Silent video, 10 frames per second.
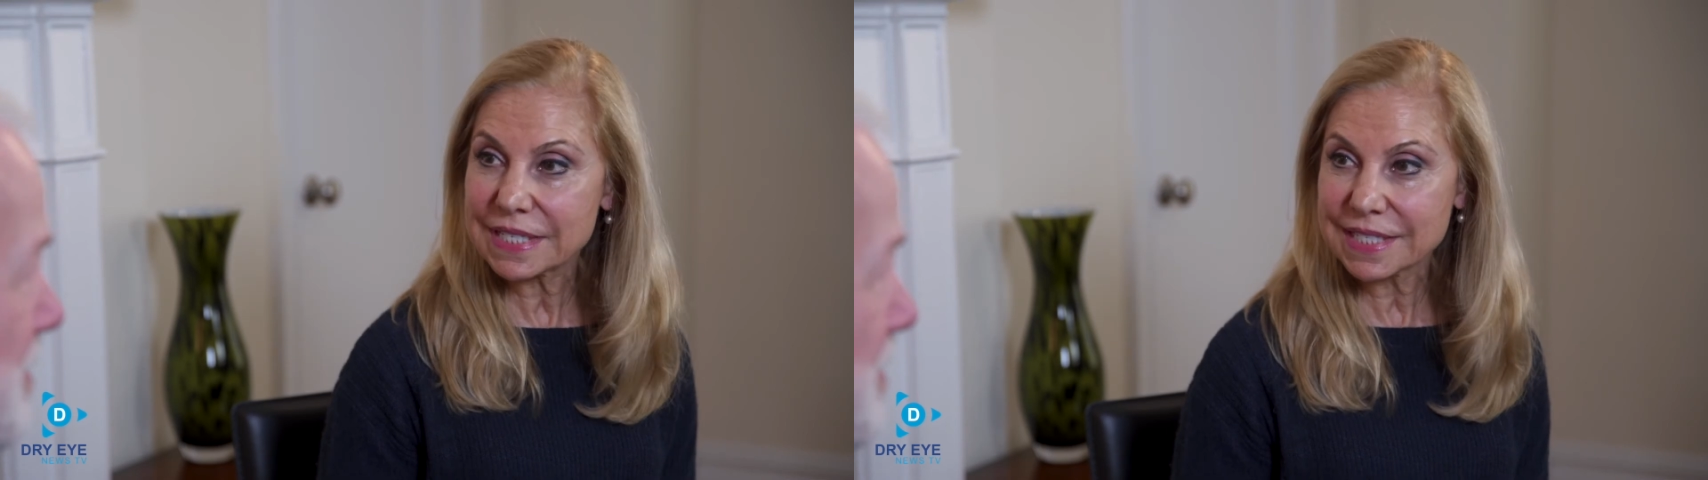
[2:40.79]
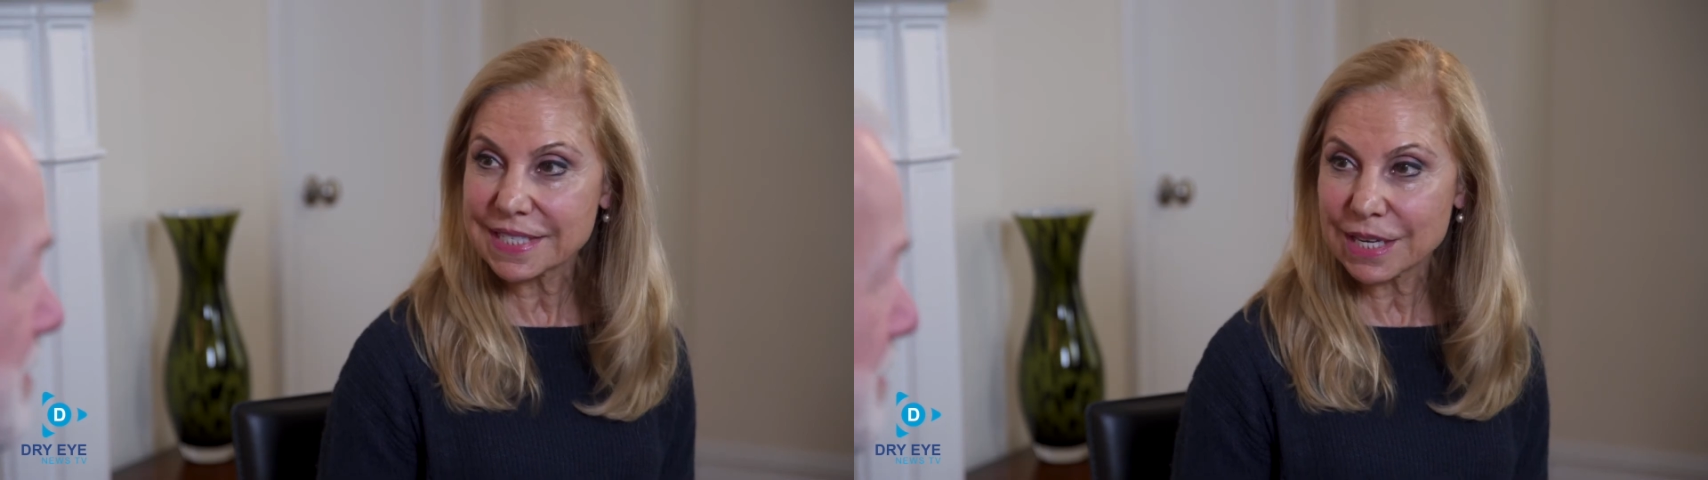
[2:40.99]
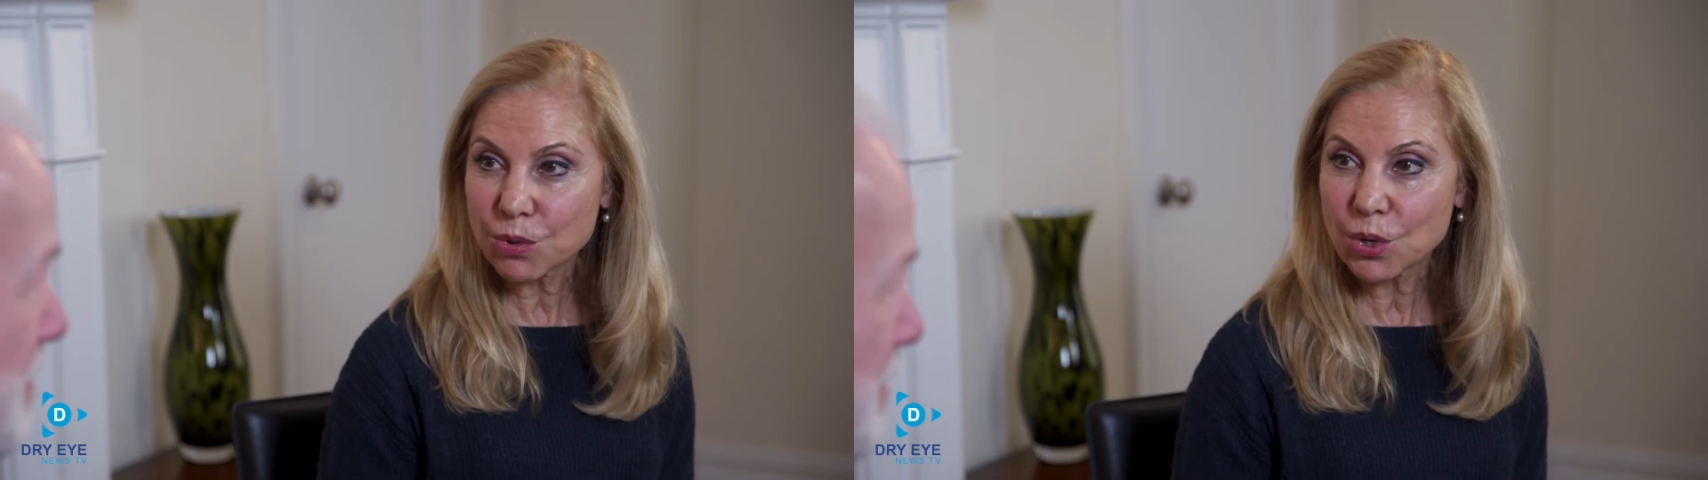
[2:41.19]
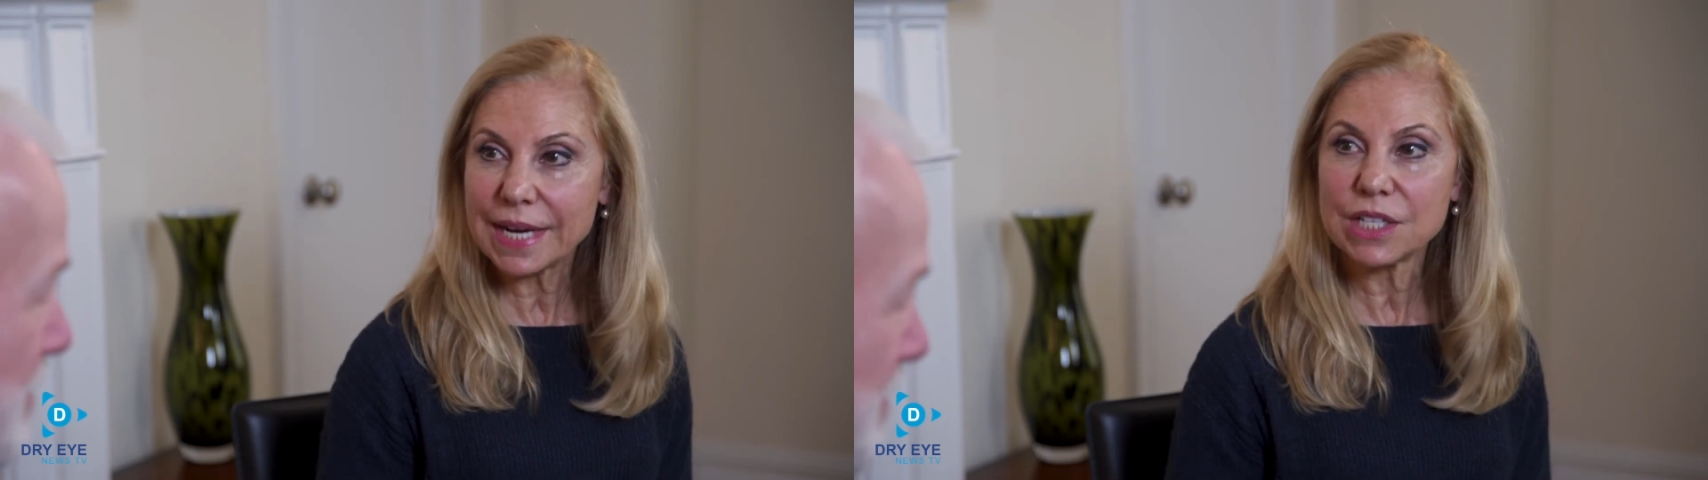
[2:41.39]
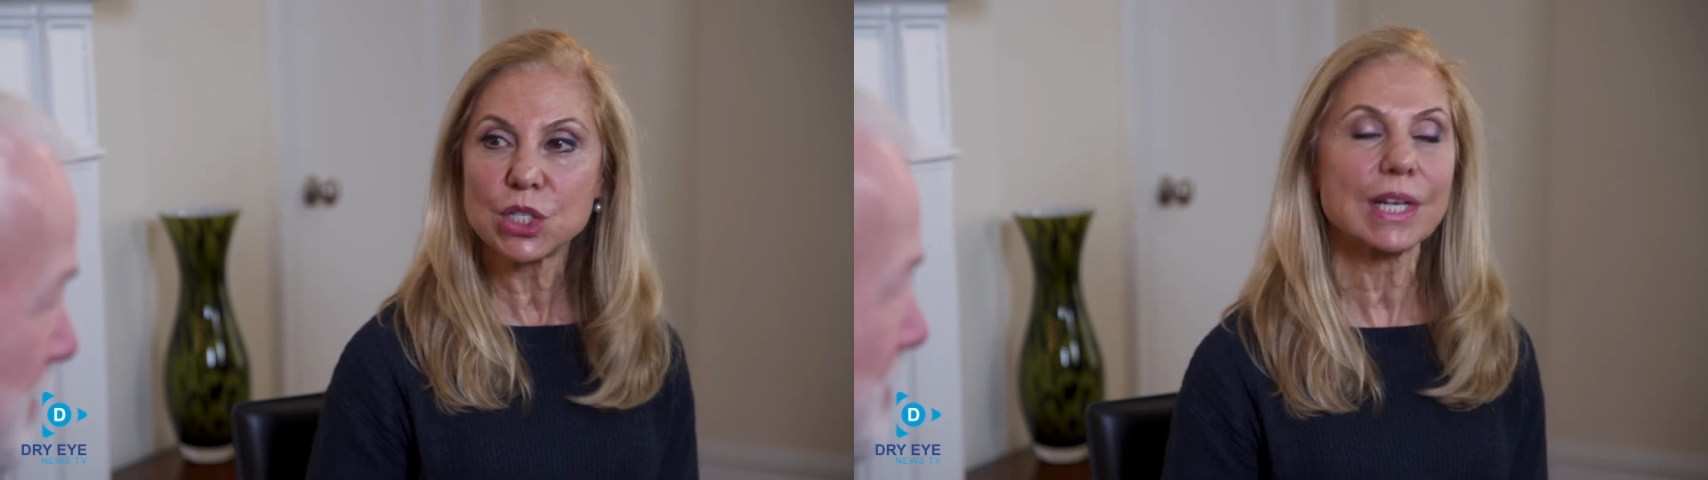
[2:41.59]

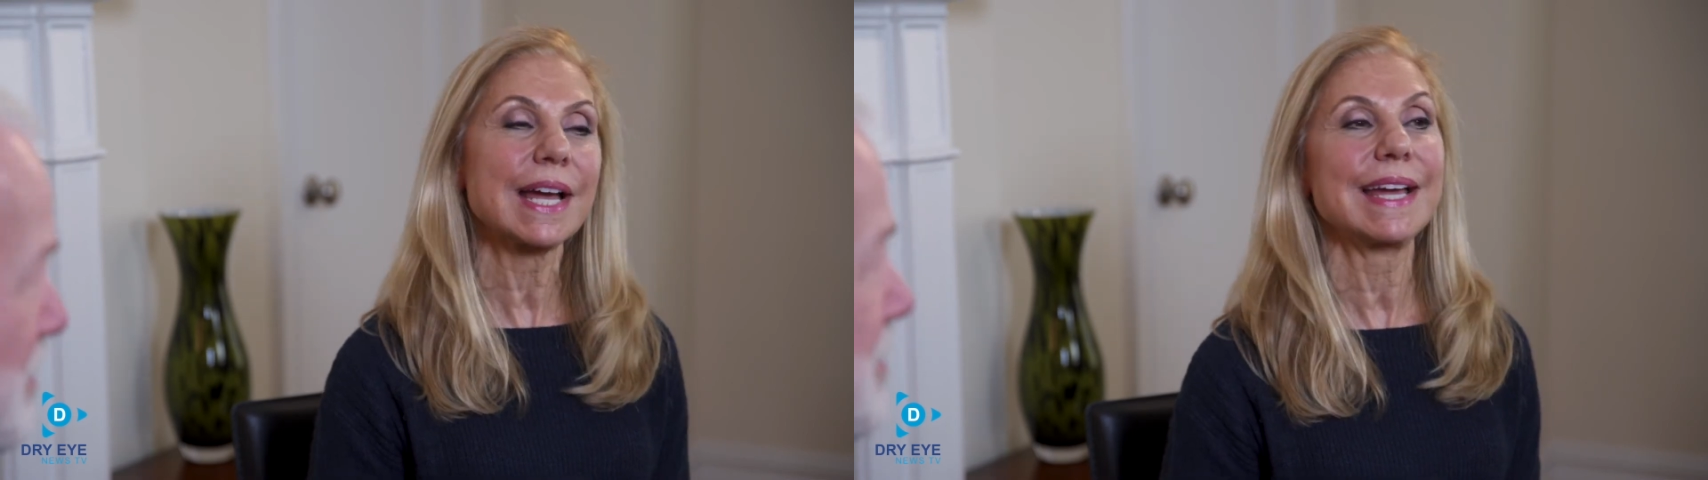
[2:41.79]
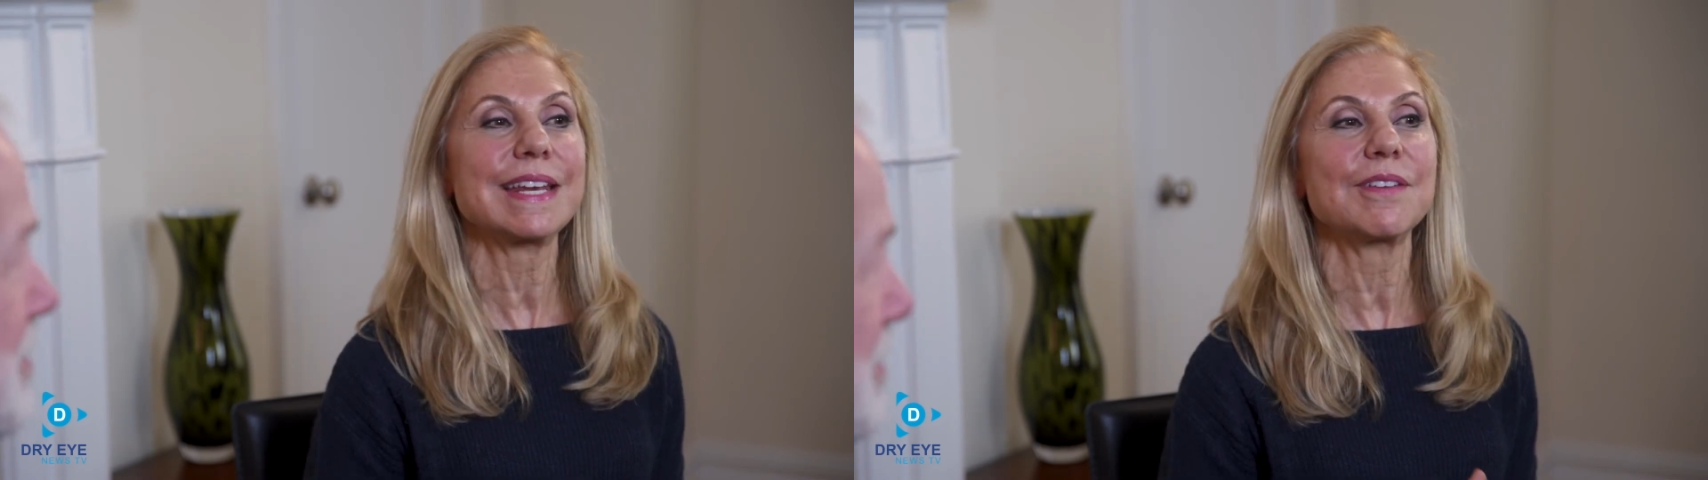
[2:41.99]
steroid to kind